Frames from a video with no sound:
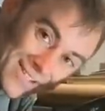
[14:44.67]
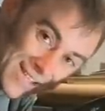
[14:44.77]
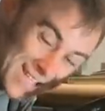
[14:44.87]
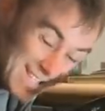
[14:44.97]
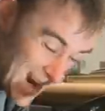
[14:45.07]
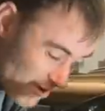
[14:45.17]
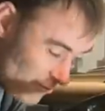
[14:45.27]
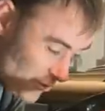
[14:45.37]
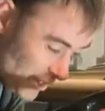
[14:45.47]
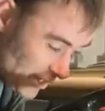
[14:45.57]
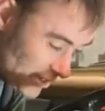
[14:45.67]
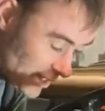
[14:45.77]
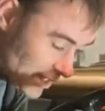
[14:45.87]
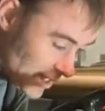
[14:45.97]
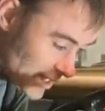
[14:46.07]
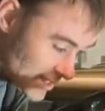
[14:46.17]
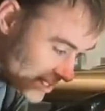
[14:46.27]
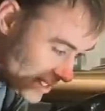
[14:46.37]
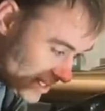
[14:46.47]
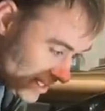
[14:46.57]
So that's everything that is,
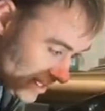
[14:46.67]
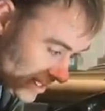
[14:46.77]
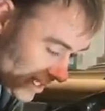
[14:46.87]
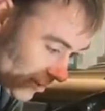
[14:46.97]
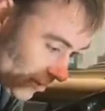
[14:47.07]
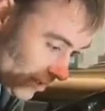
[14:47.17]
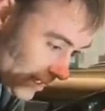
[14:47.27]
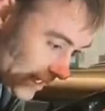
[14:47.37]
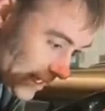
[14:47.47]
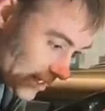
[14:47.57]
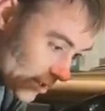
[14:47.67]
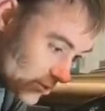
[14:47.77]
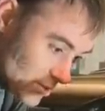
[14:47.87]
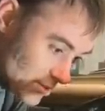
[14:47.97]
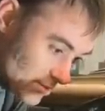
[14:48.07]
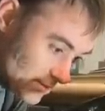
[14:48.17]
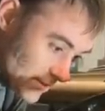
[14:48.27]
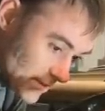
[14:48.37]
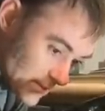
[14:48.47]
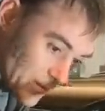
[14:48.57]
you know, uh, goes
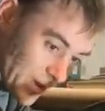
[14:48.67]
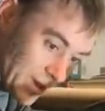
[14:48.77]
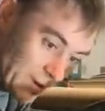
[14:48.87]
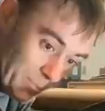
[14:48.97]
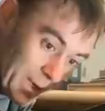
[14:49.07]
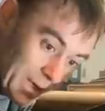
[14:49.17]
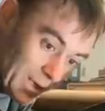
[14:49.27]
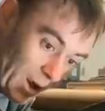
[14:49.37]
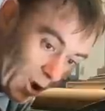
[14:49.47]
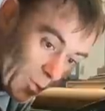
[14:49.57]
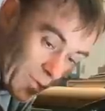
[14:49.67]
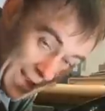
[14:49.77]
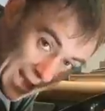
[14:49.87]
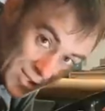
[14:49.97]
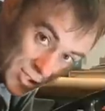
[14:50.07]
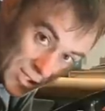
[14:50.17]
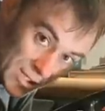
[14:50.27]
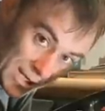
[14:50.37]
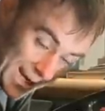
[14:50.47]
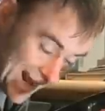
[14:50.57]
in the bin along with the engine,
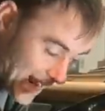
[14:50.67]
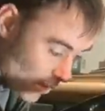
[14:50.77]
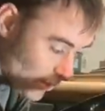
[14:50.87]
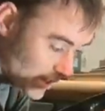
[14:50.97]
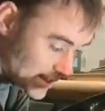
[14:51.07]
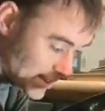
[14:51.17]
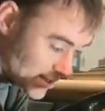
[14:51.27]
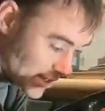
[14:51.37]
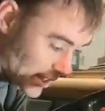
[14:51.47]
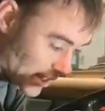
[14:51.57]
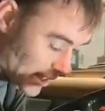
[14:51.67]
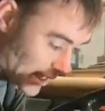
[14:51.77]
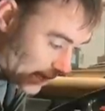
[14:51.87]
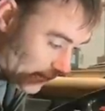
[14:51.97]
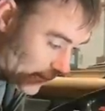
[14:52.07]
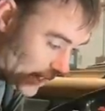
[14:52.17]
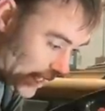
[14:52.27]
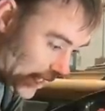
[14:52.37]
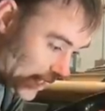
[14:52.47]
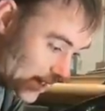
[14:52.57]
and how we essentially um,
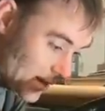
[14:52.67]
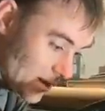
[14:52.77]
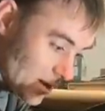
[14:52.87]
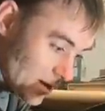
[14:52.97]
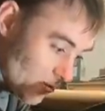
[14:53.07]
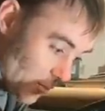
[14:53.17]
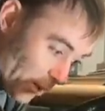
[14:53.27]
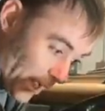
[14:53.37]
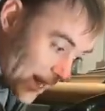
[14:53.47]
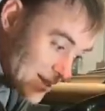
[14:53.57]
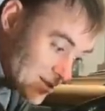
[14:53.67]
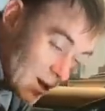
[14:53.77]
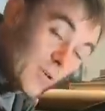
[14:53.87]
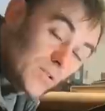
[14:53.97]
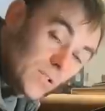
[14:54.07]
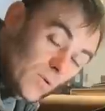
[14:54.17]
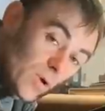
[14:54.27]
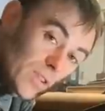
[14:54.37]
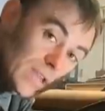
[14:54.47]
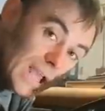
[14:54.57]
uh, replace those
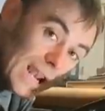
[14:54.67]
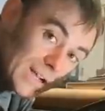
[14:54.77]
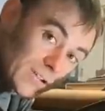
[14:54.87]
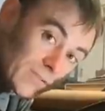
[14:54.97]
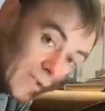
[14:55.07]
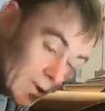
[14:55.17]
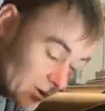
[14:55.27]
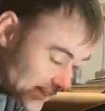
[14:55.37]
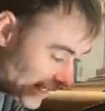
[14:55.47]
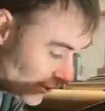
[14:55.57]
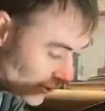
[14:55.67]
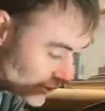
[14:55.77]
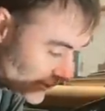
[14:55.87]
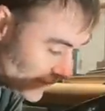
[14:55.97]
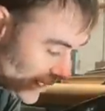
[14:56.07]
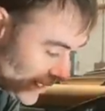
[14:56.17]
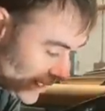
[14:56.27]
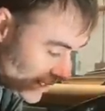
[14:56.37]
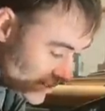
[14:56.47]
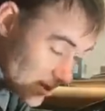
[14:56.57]
with electric vehicle technology.
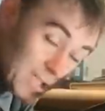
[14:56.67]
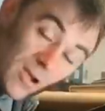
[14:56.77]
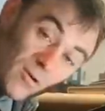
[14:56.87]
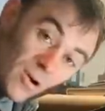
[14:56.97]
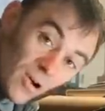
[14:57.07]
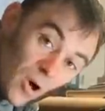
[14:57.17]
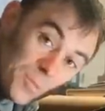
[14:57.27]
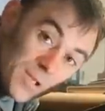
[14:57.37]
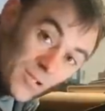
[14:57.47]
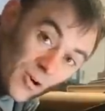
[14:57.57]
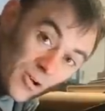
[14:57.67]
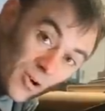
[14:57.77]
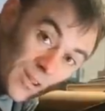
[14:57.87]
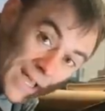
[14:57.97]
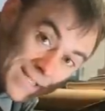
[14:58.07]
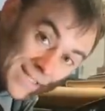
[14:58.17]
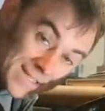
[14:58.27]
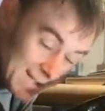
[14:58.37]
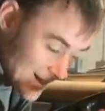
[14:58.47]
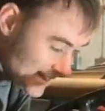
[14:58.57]
So there you go. Hope you enjoyed all that,
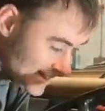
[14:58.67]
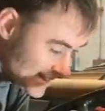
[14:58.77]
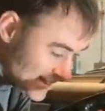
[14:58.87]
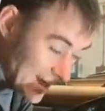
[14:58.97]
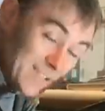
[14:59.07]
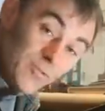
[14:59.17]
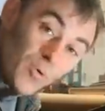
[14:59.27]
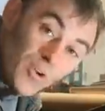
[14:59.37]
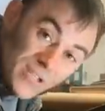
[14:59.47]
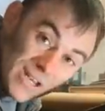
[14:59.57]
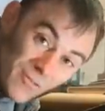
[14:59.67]
and thanks for watching,